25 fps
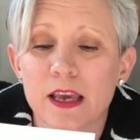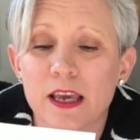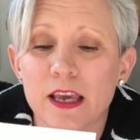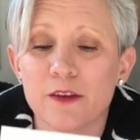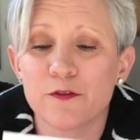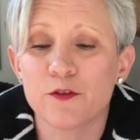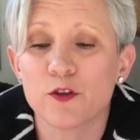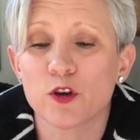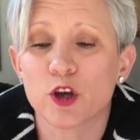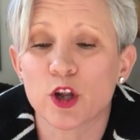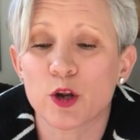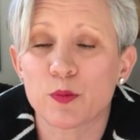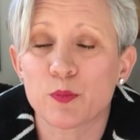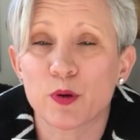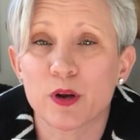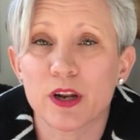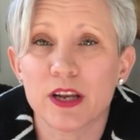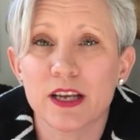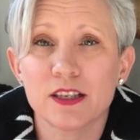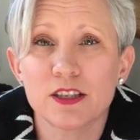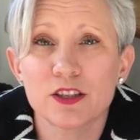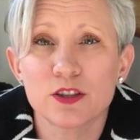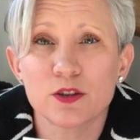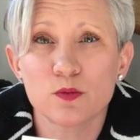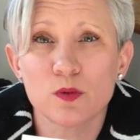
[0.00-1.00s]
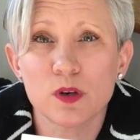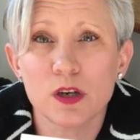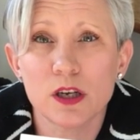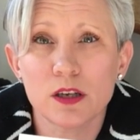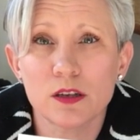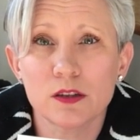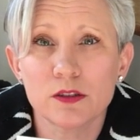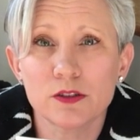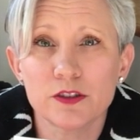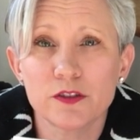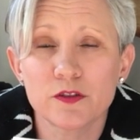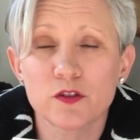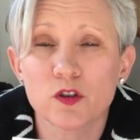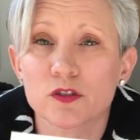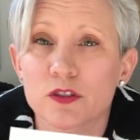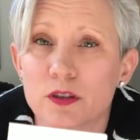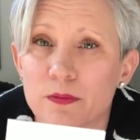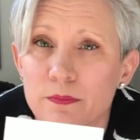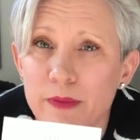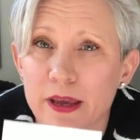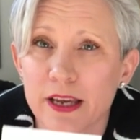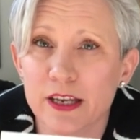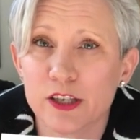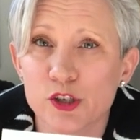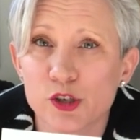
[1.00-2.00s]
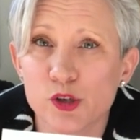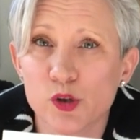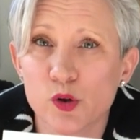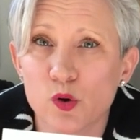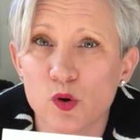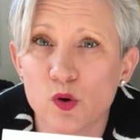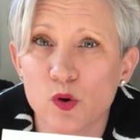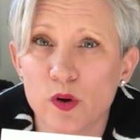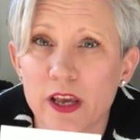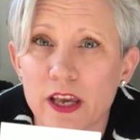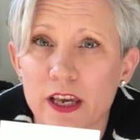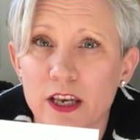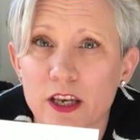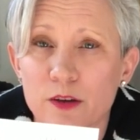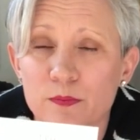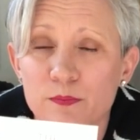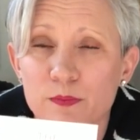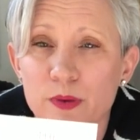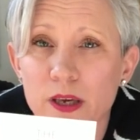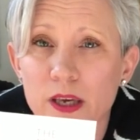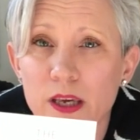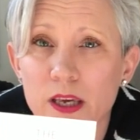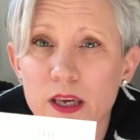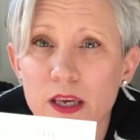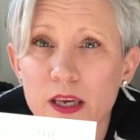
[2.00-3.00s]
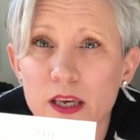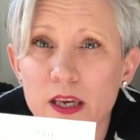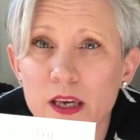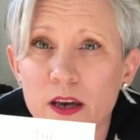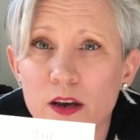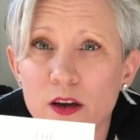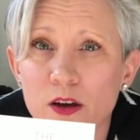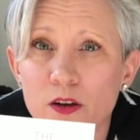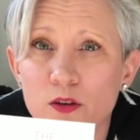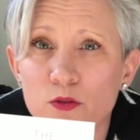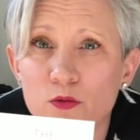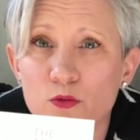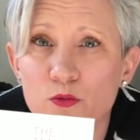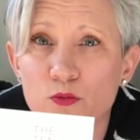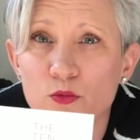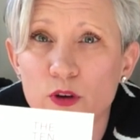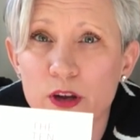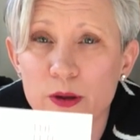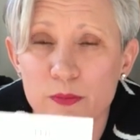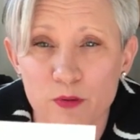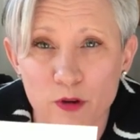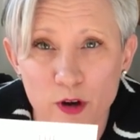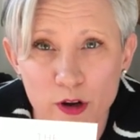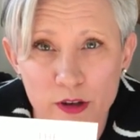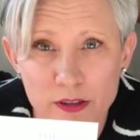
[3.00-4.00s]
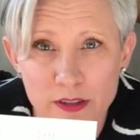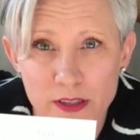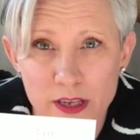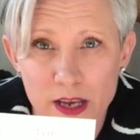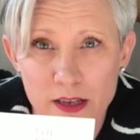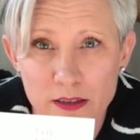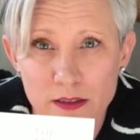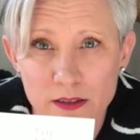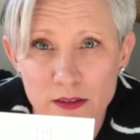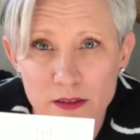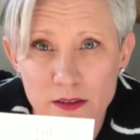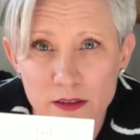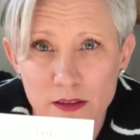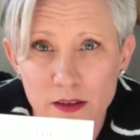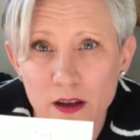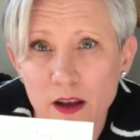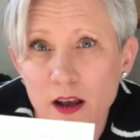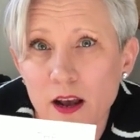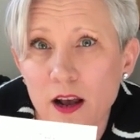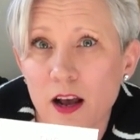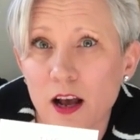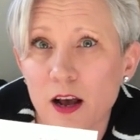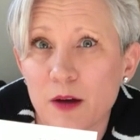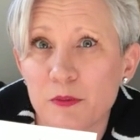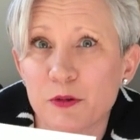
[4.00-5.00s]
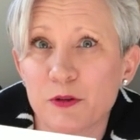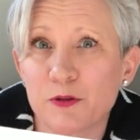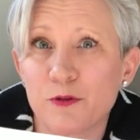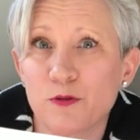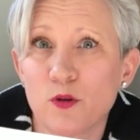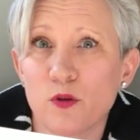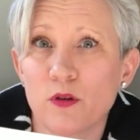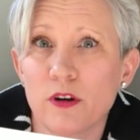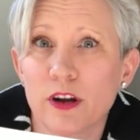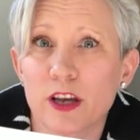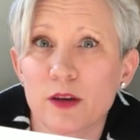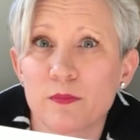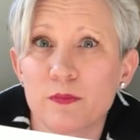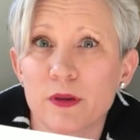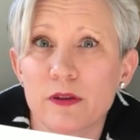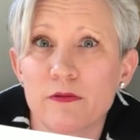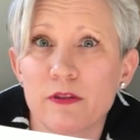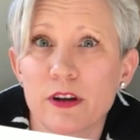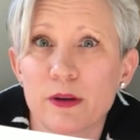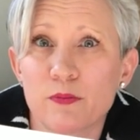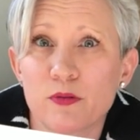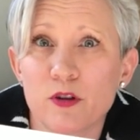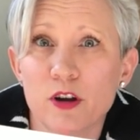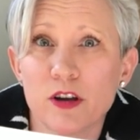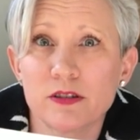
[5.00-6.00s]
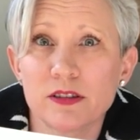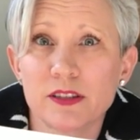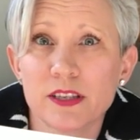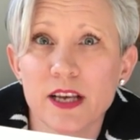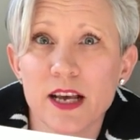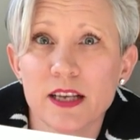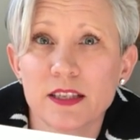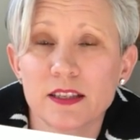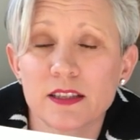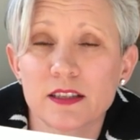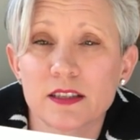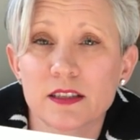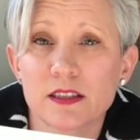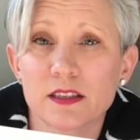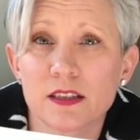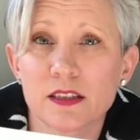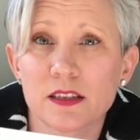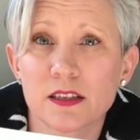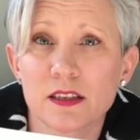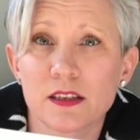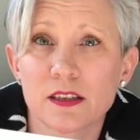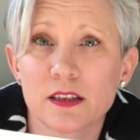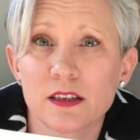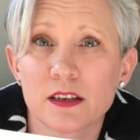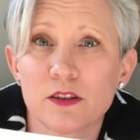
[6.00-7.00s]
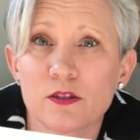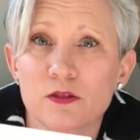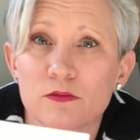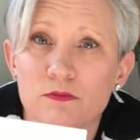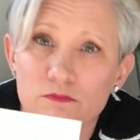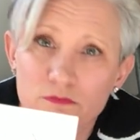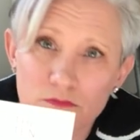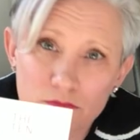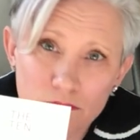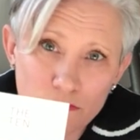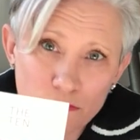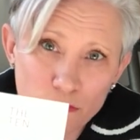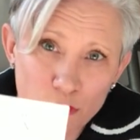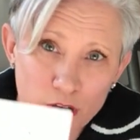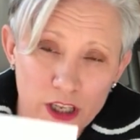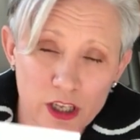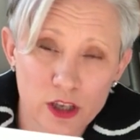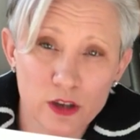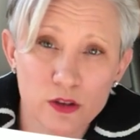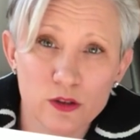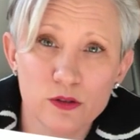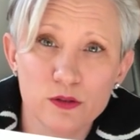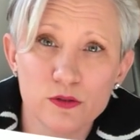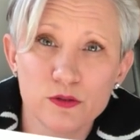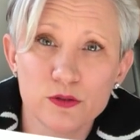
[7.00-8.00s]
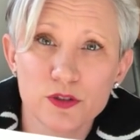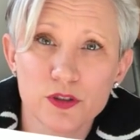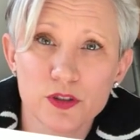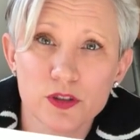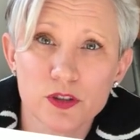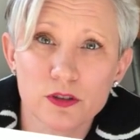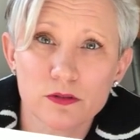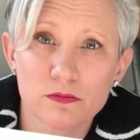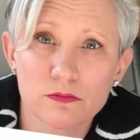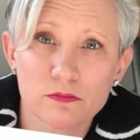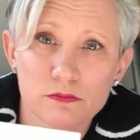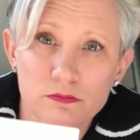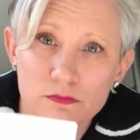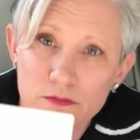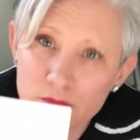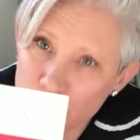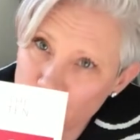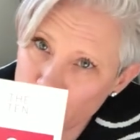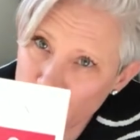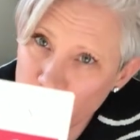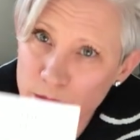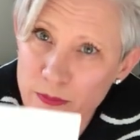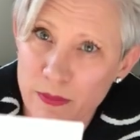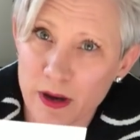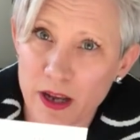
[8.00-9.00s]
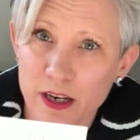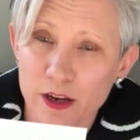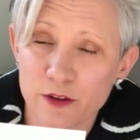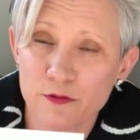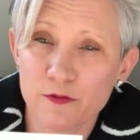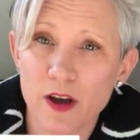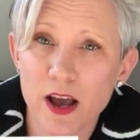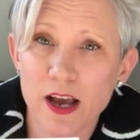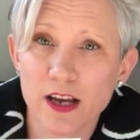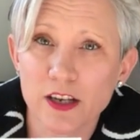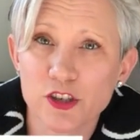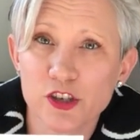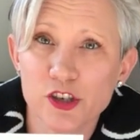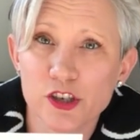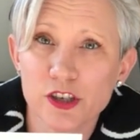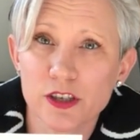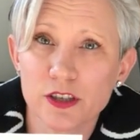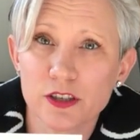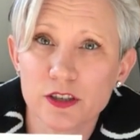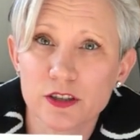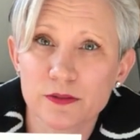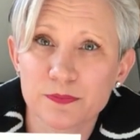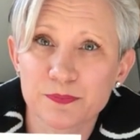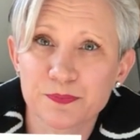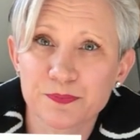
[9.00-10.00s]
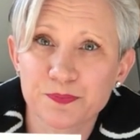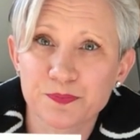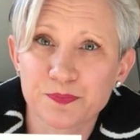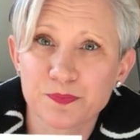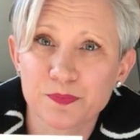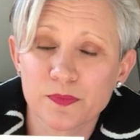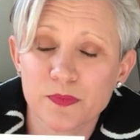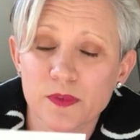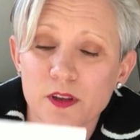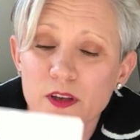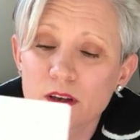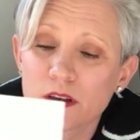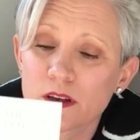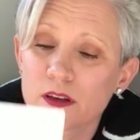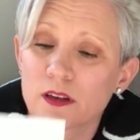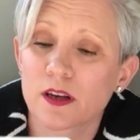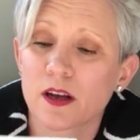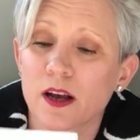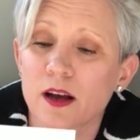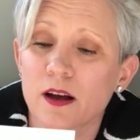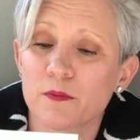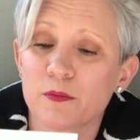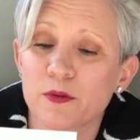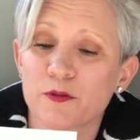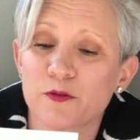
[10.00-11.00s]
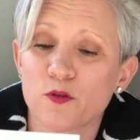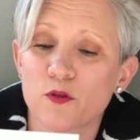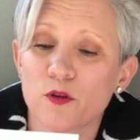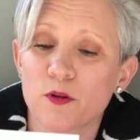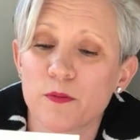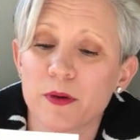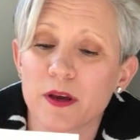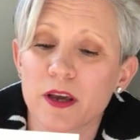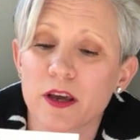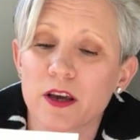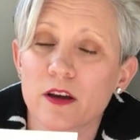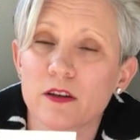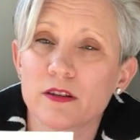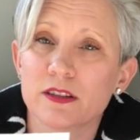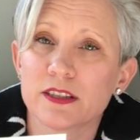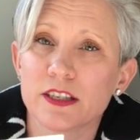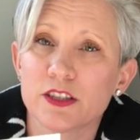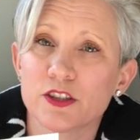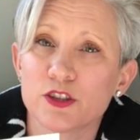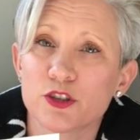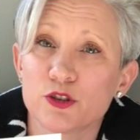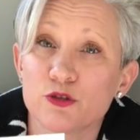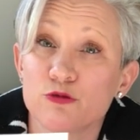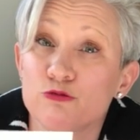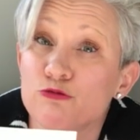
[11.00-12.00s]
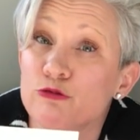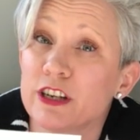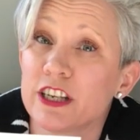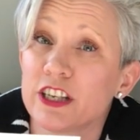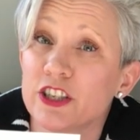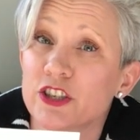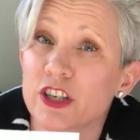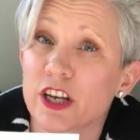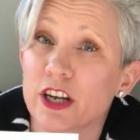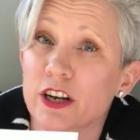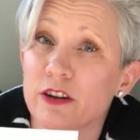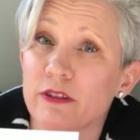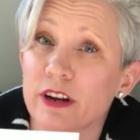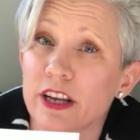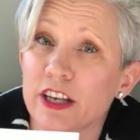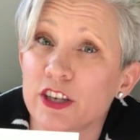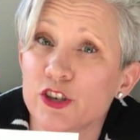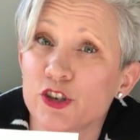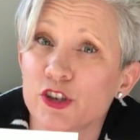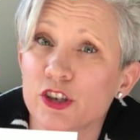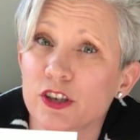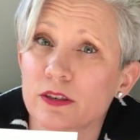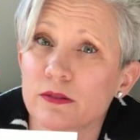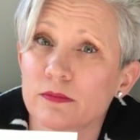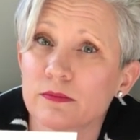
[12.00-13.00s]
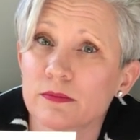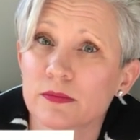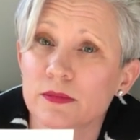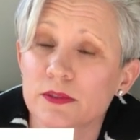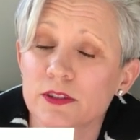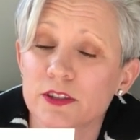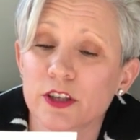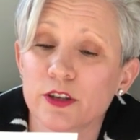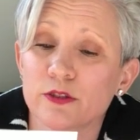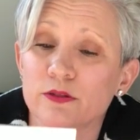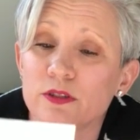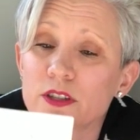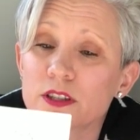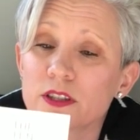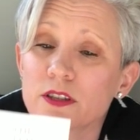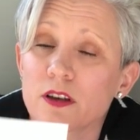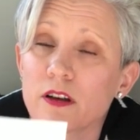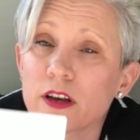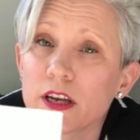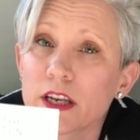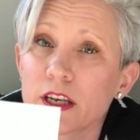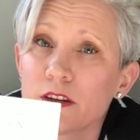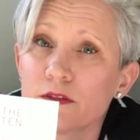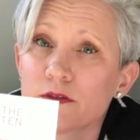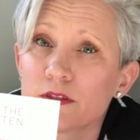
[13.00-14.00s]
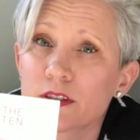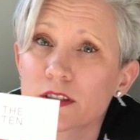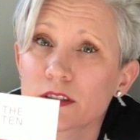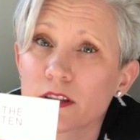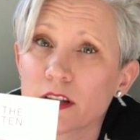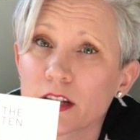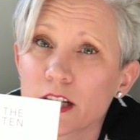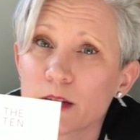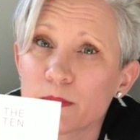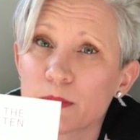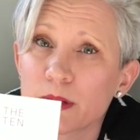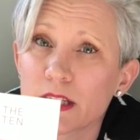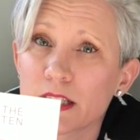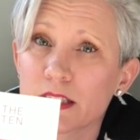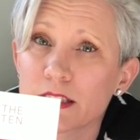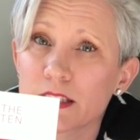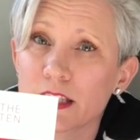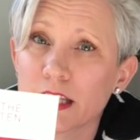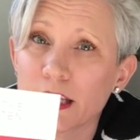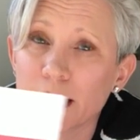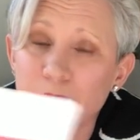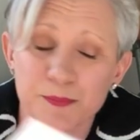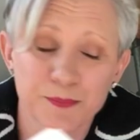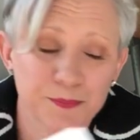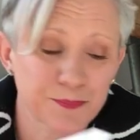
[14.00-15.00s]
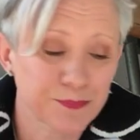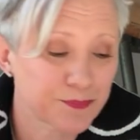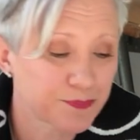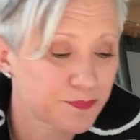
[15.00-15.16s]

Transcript: If you're going to put it into the world, you've got to make sure it can be reprocessed. And before it can be reprocessed, reused, remanufactured, before it goes into regeneration. So design for cyclability.